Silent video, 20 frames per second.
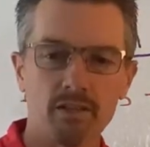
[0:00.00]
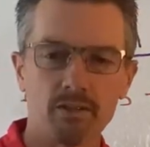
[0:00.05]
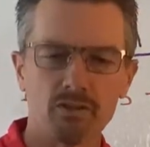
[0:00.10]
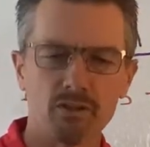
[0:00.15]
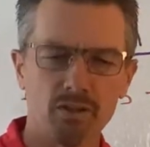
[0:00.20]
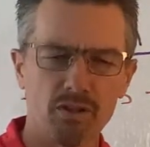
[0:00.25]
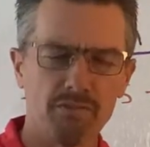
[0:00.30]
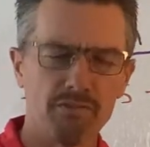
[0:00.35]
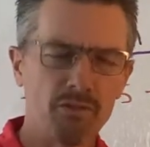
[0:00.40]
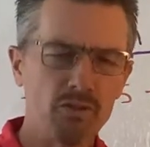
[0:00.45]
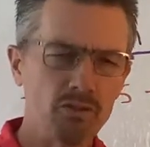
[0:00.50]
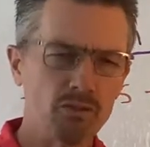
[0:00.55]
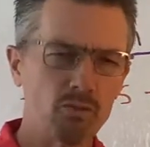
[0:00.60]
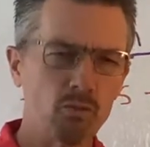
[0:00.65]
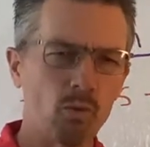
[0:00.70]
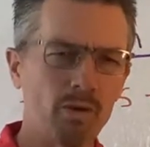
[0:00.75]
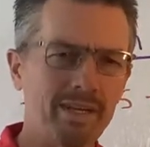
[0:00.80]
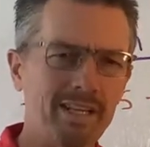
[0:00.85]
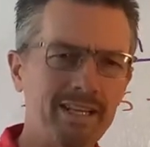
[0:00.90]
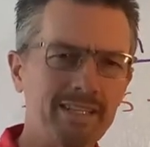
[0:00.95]
So the first
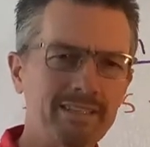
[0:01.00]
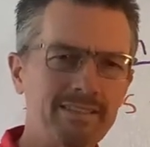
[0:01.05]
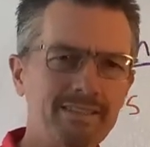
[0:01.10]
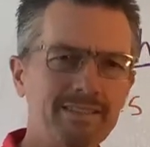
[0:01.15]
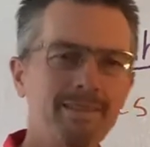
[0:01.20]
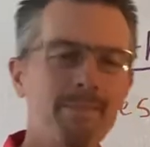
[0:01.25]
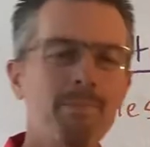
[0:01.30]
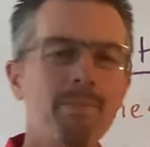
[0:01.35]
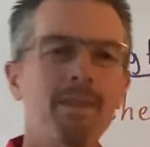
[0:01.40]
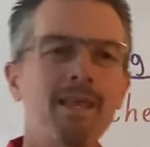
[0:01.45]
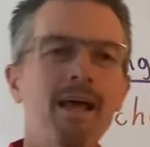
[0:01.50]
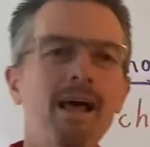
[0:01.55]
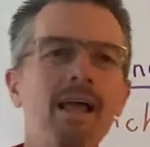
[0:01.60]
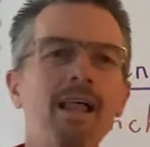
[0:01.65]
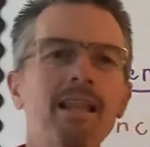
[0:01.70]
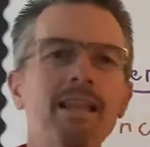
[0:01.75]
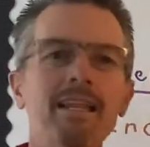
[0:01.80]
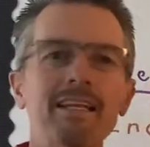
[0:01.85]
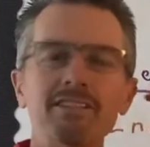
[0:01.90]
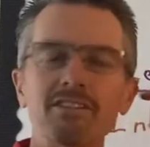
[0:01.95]
one is,
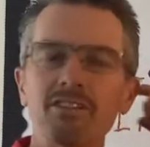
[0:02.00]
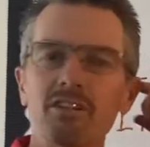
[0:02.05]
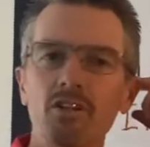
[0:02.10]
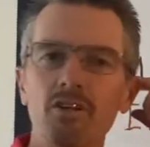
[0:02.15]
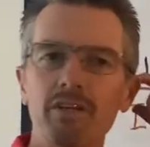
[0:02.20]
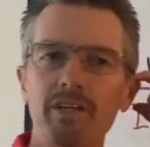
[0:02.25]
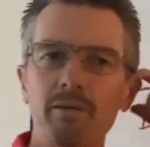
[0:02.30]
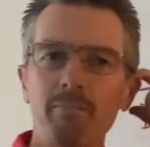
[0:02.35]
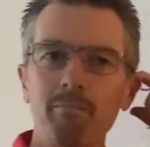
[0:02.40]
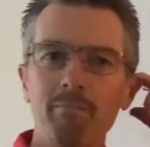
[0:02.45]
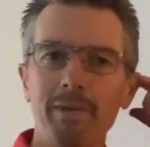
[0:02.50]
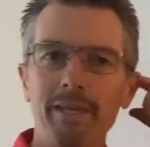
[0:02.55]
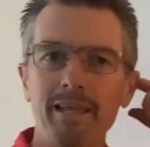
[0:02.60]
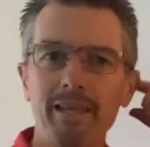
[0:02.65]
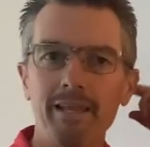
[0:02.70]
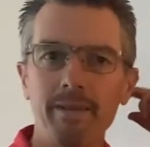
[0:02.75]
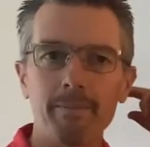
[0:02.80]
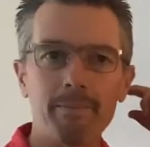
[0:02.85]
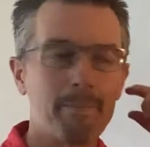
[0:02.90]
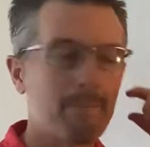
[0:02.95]
let's look at me,
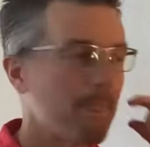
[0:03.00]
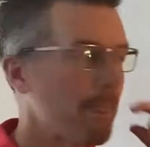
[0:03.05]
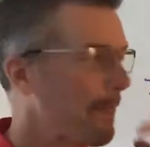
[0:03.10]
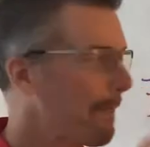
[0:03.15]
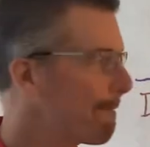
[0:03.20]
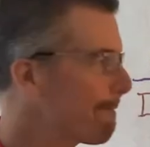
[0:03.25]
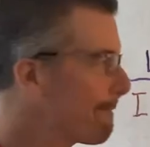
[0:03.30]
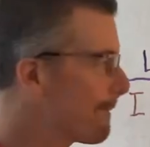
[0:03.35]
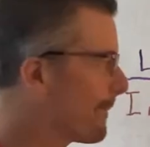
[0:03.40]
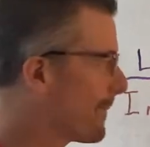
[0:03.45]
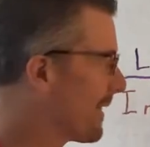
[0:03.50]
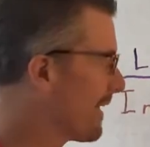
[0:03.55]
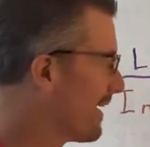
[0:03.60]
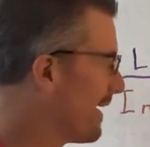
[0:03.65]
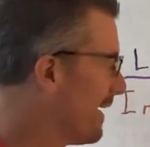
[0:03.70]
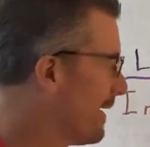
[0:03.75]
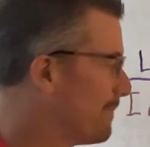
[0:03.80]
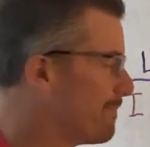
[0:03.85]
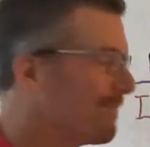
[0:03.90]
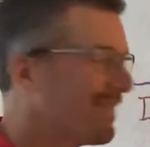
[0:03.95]
okay?